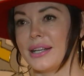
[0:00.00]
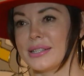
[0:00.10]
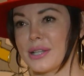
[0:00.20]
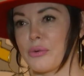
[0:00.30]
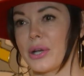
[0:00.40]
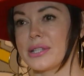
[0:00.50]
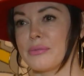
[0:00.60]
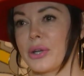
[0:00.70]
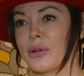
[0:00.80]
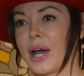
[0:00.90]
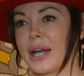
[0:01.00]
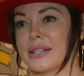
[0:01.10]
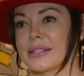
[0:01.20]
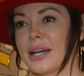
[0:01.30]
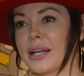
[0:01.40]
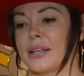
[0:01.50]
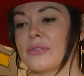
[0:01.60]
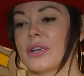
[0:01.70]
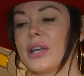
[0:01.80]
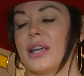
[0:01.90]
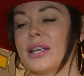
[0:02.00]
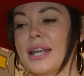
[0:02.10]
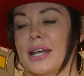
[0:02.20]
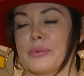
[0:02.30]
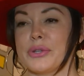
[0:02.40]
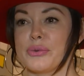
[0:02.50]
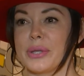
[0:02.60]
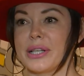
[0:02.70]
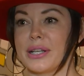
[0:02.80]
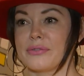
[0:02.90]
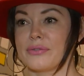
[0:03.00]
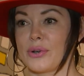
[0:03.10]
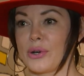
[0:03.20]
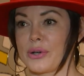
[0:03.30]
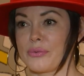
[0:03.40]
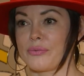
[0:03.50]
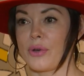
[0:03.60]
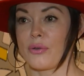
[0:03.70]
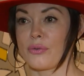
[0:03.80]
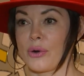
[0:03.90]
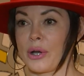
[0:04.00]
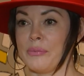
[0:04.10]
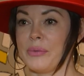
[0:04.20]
So I wanted somebody who had this kind of, he had to be sweet enough for her to fall for him,